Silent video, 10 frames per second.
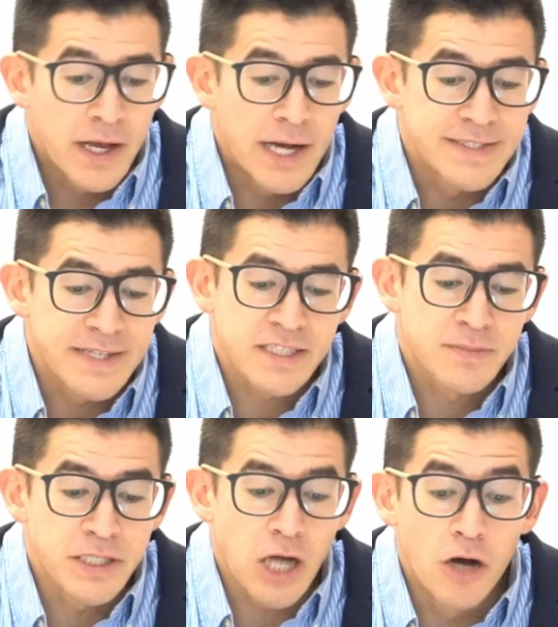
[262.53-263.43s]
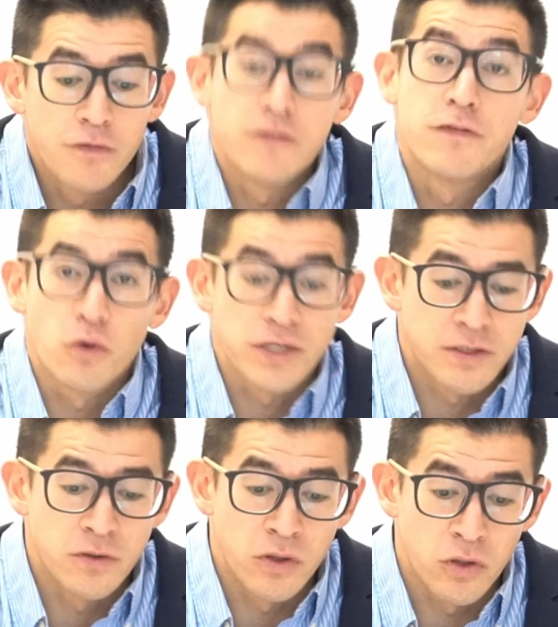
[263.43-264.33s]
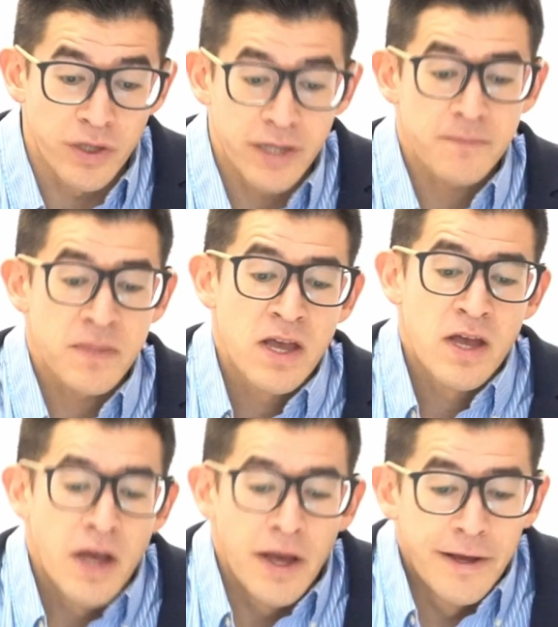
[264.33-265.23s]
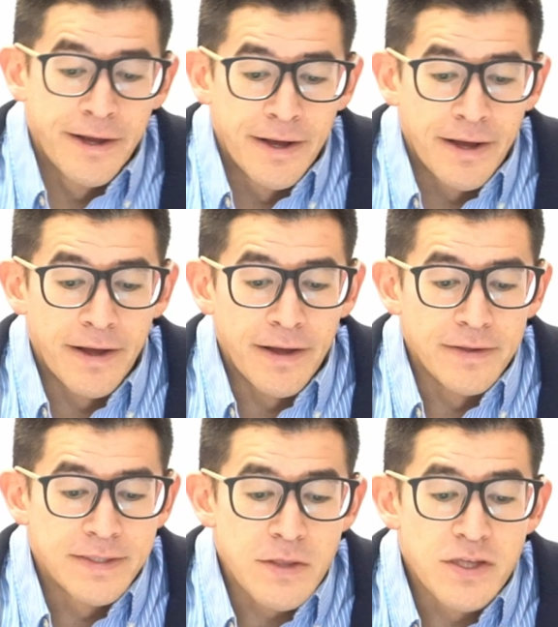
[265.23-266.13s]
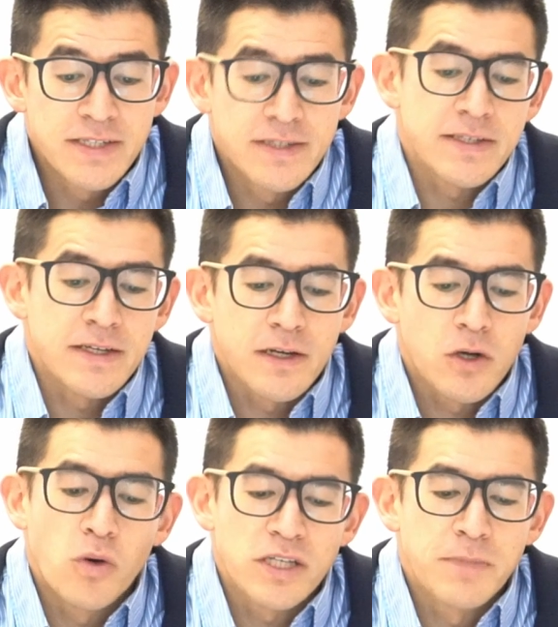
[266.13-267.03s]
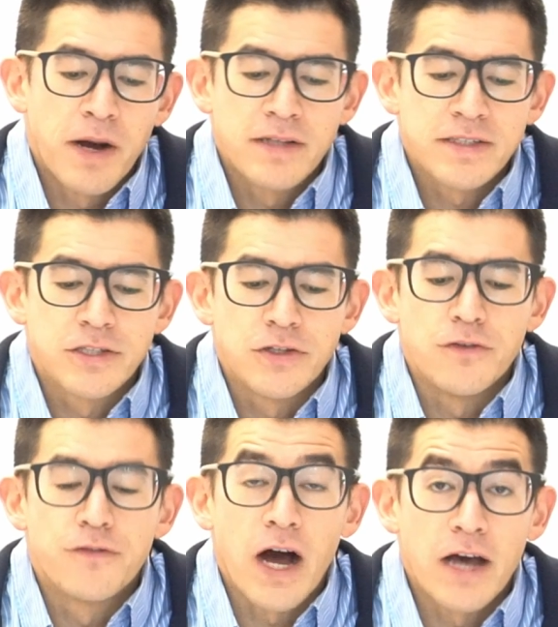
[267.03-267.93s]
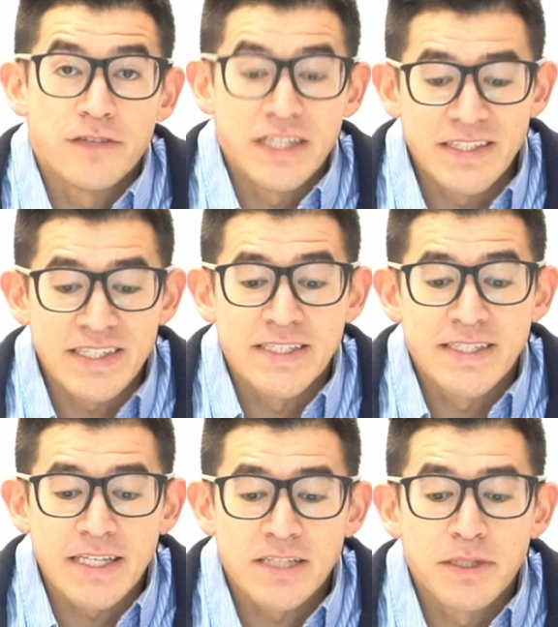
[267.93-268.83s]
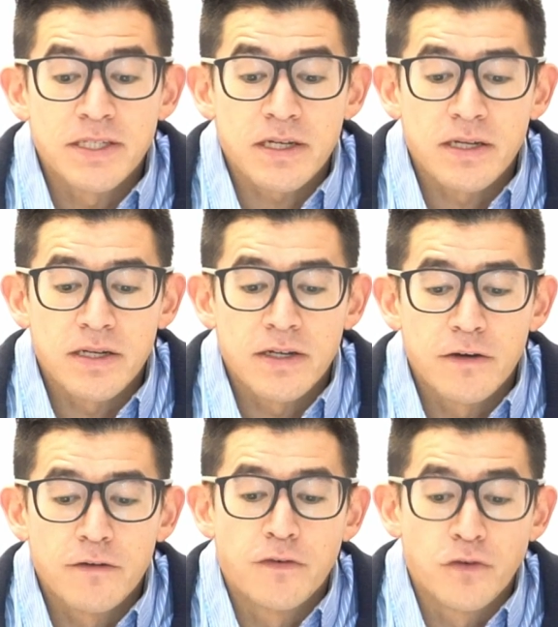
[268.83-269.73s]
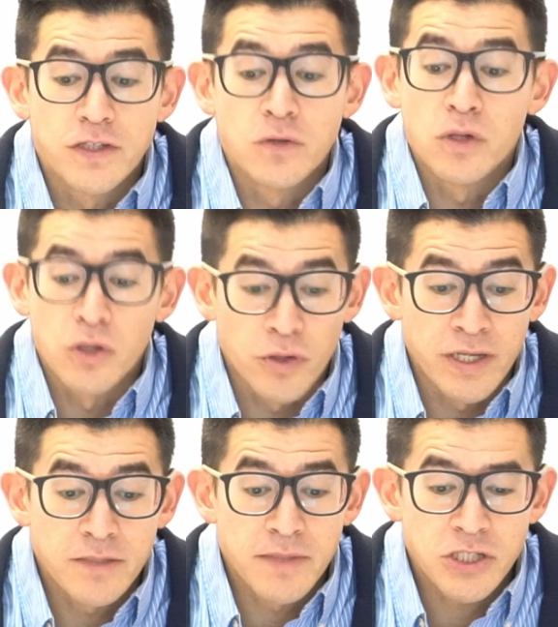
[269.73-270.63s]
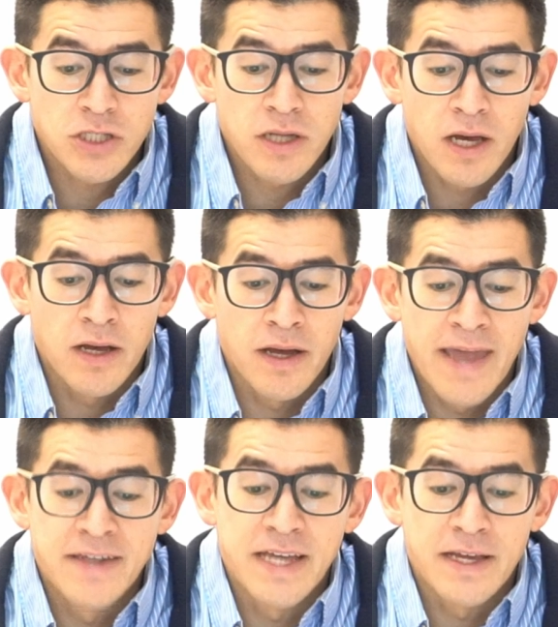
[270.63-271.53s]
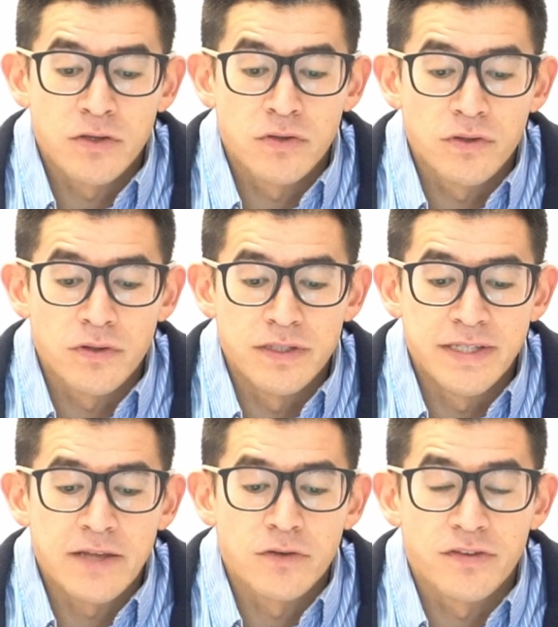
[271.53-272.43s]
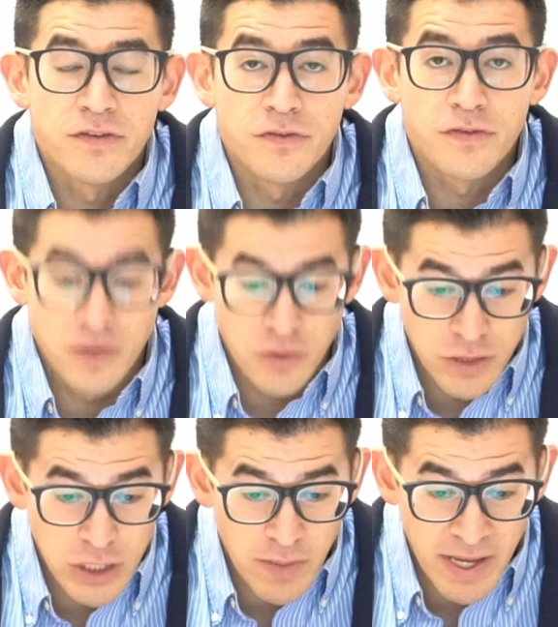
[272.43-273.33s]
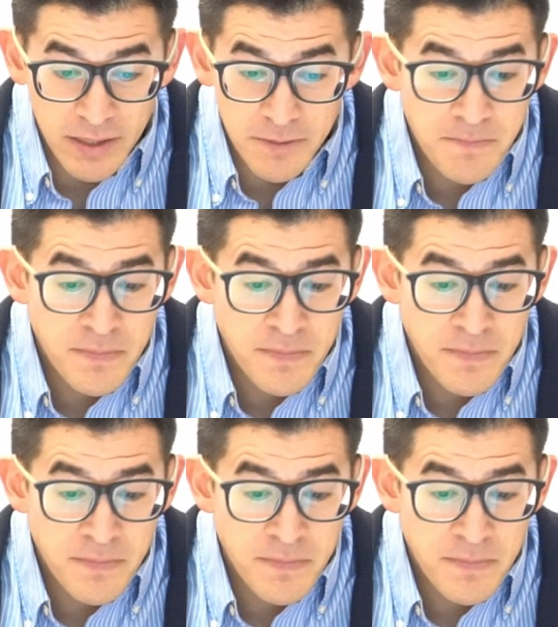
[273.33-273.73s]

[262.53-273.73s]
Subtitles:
Assessment of and for student learning. So this corresponds to 5D's assessment for student learning dimension and Danielson's third domain.